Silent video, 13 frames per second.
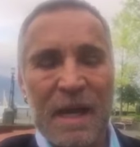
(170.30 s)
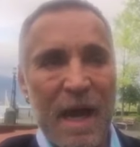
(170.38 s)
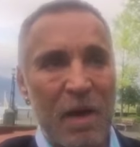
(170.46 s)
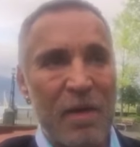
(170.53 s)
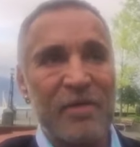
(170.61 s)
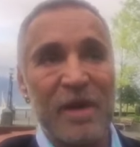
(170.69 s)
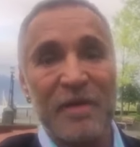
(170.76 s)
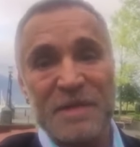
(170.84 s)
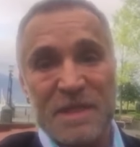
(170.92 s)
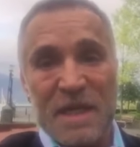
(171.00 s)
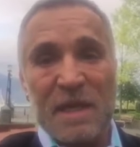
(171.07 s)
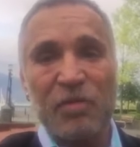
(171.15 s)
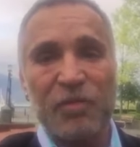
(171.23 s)
However, I've
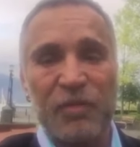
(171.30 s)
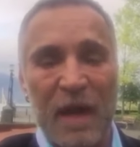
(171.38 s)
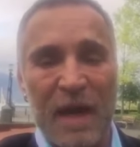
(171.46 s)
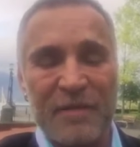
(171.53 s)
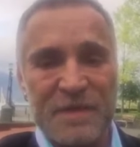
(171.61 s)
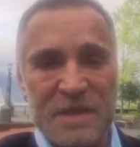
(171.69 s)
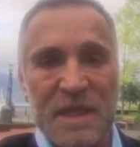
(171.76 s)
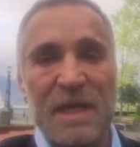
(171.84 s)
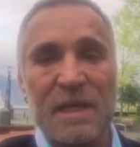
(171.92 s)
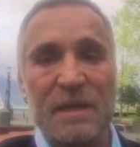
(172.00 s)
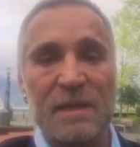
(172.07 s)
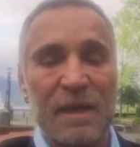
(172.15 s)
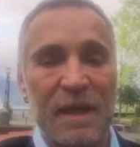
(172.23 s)

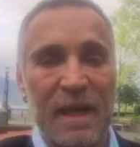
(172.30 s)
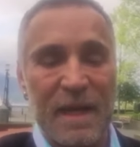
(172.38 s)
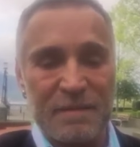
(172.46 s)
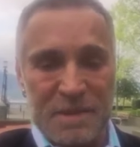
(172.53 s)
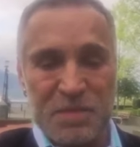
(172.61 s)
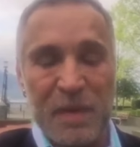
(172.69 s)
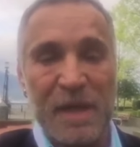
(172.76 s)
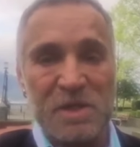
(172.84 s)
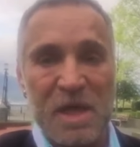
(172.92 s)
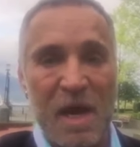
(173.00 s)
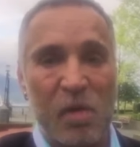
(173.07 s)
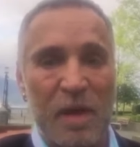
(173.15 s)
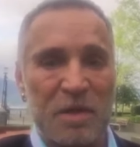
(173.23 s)
seen him speak,
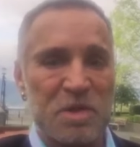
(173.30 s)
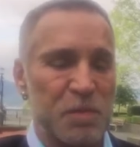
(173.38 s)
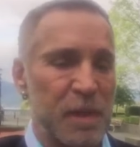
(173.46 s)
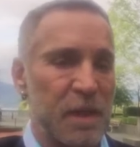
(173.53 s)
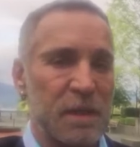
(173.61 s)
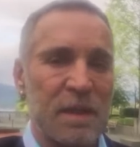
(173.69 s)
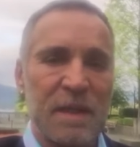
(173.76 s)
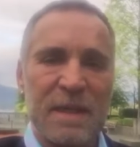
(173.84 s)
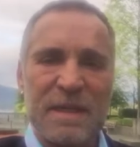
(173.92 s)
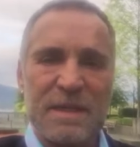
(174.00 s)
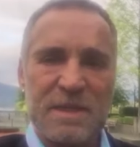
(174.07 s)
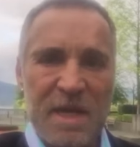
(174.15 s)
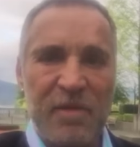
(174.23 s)
Jack Welch speak,
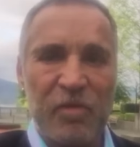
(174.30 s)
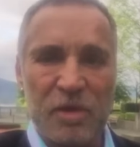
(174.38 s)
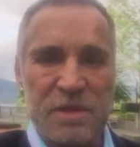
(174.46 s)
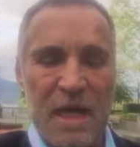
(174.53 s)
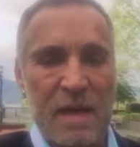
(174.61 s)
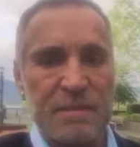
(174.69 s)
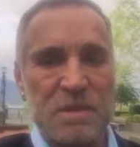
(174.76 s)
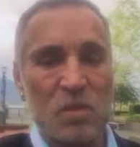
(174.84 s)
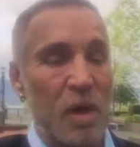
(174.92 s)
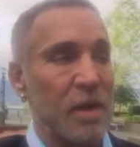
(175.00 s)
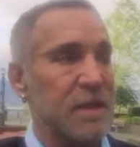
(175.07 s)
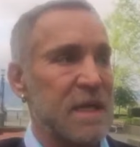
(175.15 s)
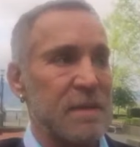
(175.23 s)
several times. And
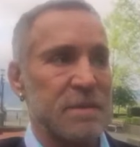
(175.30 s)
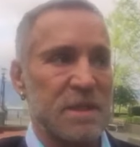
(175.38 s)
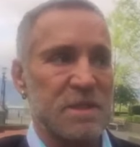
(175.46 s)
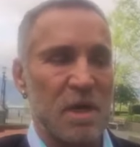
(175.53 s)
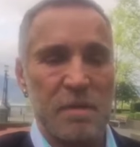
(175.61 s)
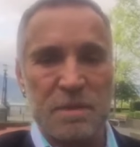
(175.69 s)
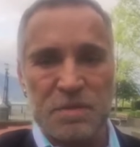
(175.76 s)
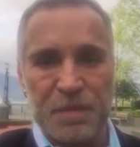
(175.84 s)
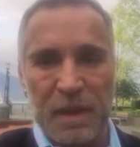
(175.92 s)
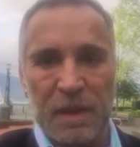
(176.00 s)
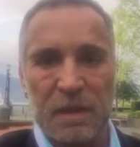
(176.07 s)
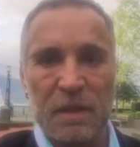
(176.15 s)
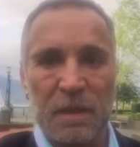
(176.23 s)
one of the times I saw him
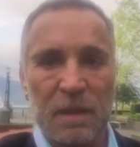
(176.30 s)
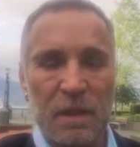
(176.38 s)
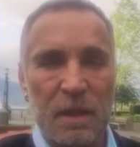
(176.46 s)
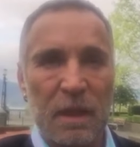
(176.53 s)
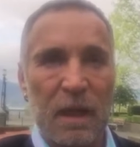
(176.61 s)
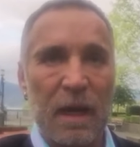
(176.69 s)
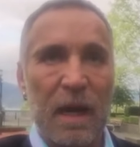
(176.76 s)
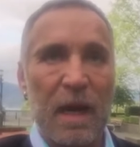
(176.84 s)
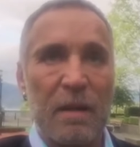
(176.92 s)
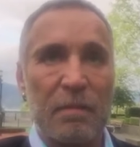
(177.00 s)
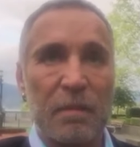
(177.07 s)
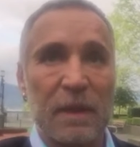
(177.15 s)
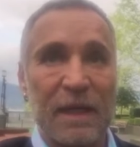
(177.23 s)
speak,
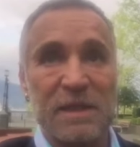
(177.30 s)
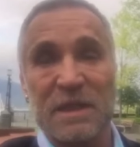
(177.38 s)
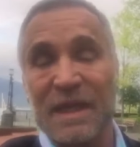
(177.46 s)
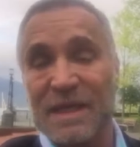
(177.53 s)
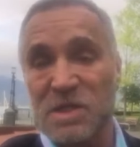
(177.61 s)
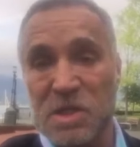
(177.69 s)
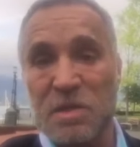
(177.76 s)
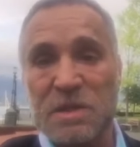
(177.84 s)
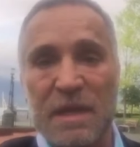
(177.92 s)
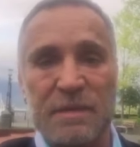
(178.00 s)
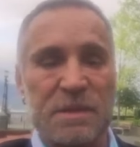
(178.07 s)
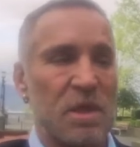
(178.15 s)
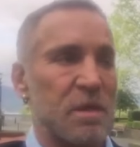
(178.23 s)
actually the last two
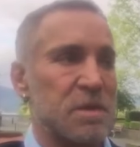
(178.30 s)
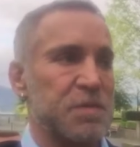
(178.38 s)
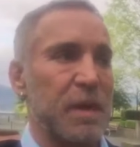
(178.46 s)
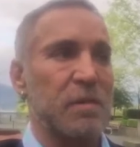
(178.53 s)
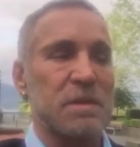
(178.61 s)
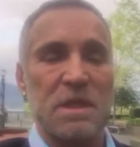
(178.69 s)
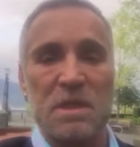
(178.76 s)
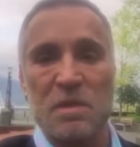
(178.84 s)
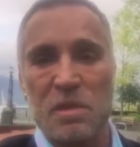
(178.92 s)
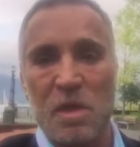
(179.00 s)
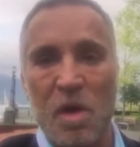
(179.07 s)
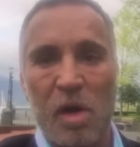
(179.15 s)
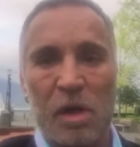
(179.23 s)
times I saw him speak was in
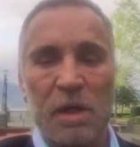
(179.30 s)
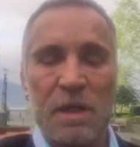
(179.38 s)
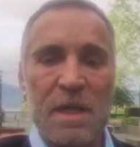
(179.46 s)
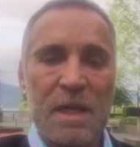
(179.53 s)
New York